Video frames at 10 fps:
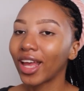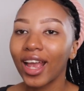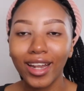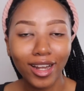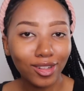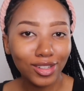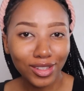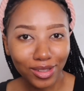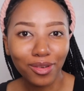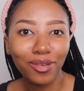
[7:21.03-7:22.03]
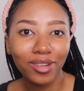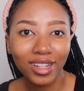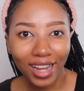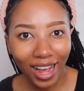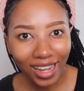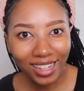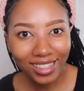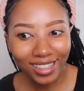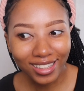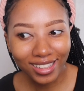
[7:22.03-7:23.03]
And it looks so
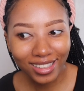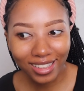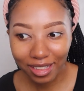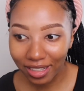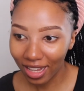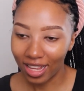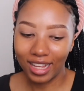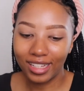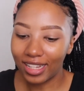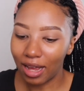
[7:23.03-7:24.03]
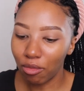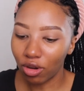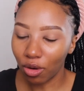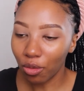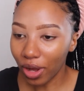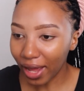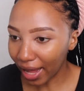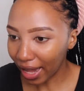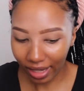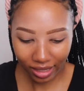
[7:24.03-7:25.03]
nice. See, I'm going to go
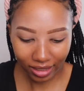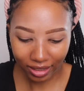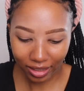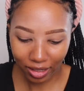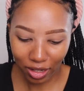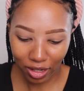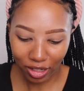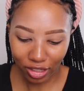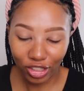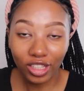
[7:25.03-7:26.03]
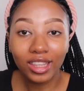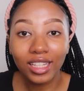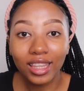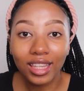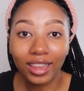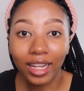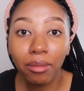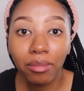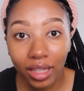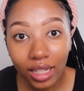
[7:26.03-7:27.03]
L. She did the
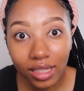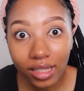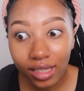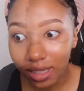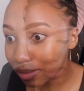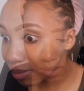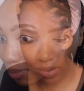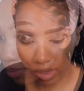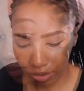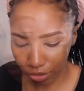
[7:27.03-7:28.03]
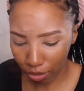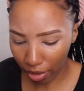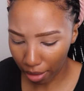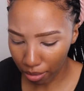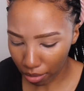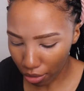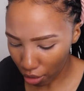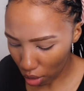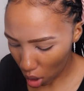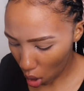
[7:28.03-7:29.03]
damn thing. Something for my
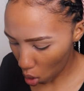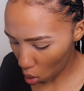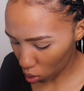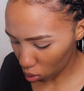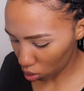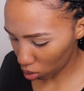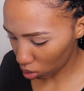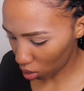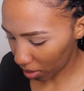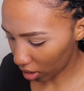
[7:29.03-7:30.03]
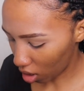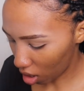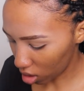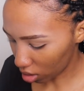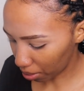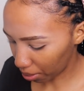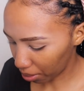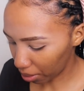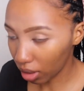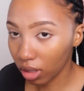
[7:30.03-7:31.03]
bro. Oh my god.
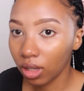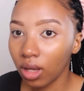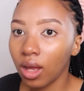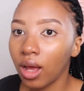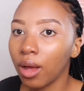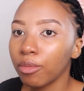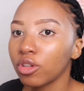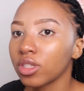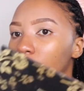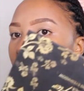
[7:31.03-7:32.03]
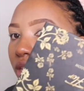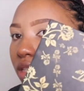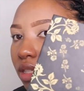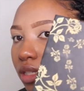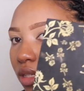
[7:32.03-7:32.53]
I'm using this